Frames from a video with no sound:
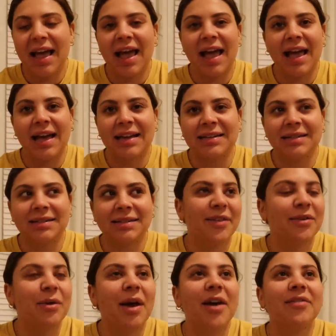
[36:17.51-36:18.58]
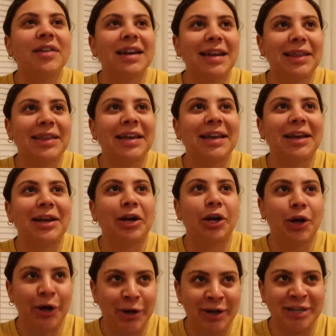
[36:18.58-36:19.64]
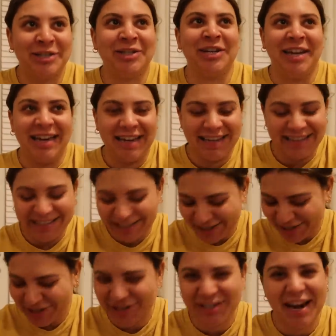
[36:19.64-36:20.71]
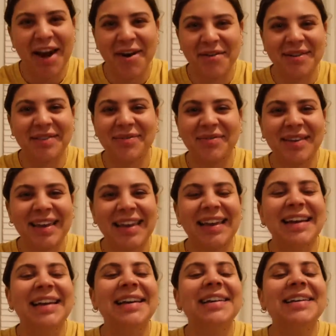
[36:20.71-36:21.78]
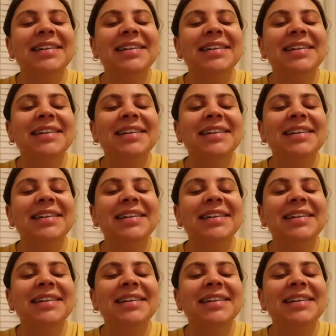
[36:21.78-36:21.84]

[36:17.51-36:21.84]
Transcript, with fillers: and if you have anything encouraging to share with me,